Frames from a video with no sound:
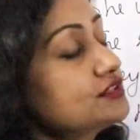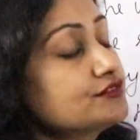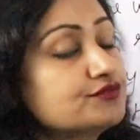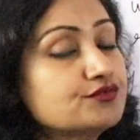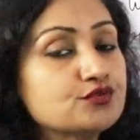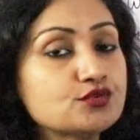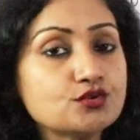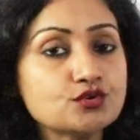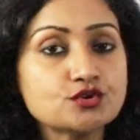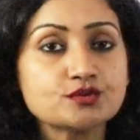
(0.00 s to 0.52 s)
the
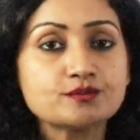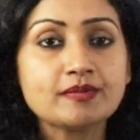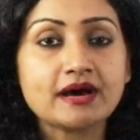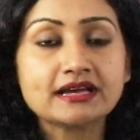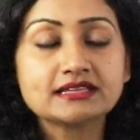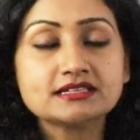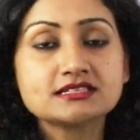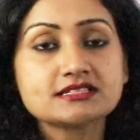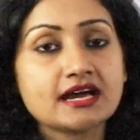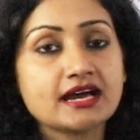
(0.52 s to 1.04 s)
food by
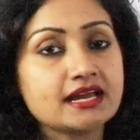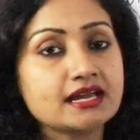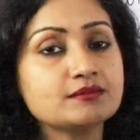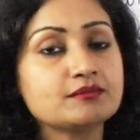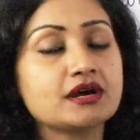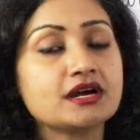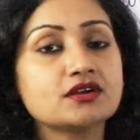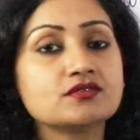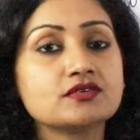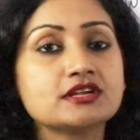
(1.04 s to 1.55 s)
the
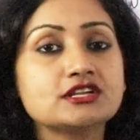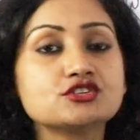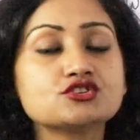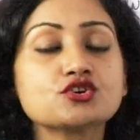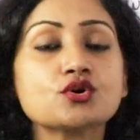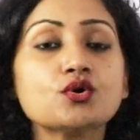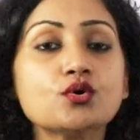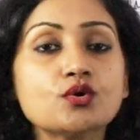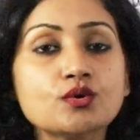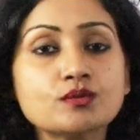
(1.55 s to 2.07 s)
time I reach
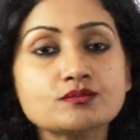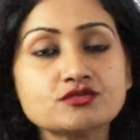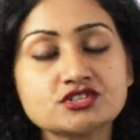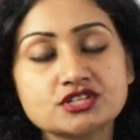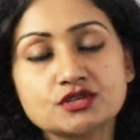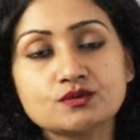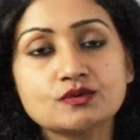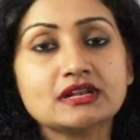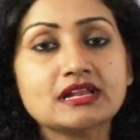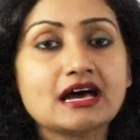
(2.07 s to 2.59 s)
home.
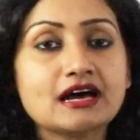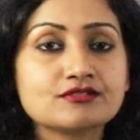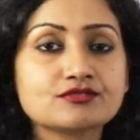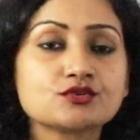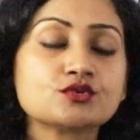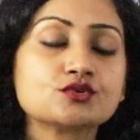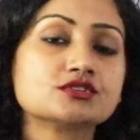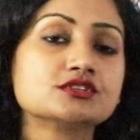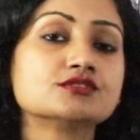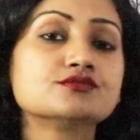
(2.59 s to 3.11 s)
She will have
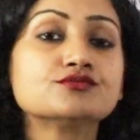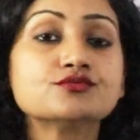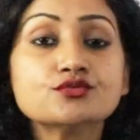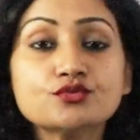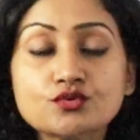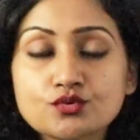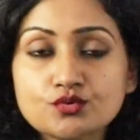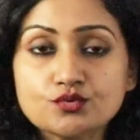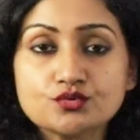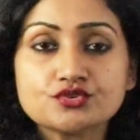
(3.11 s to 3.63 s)
cooked the
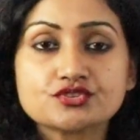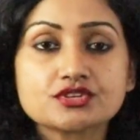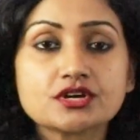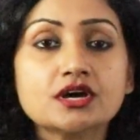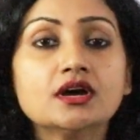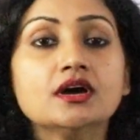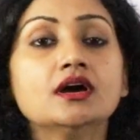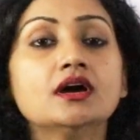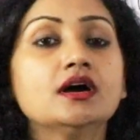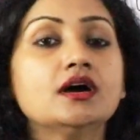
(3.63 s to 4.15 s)
food.
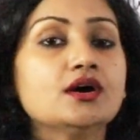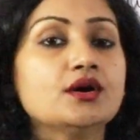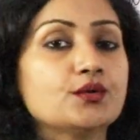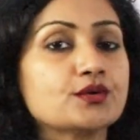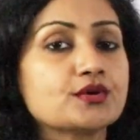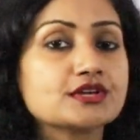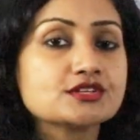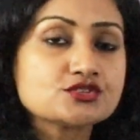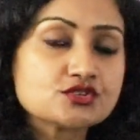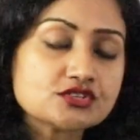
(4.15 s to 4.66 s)

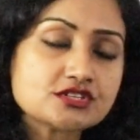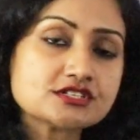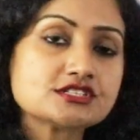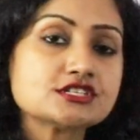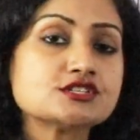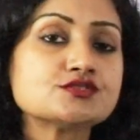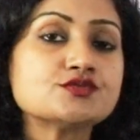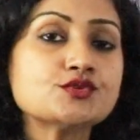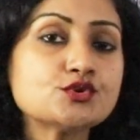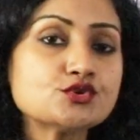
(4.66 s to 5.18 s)
Okay, so this
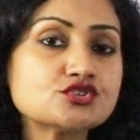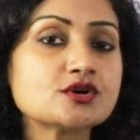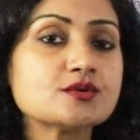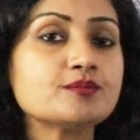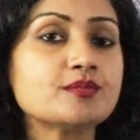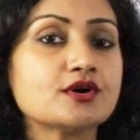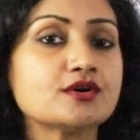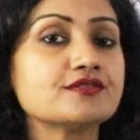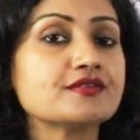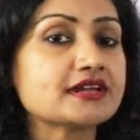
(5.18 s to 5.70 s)
is future
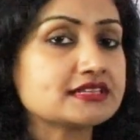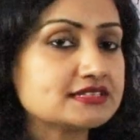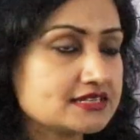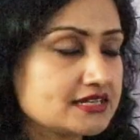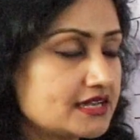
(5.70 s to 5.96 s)
perfect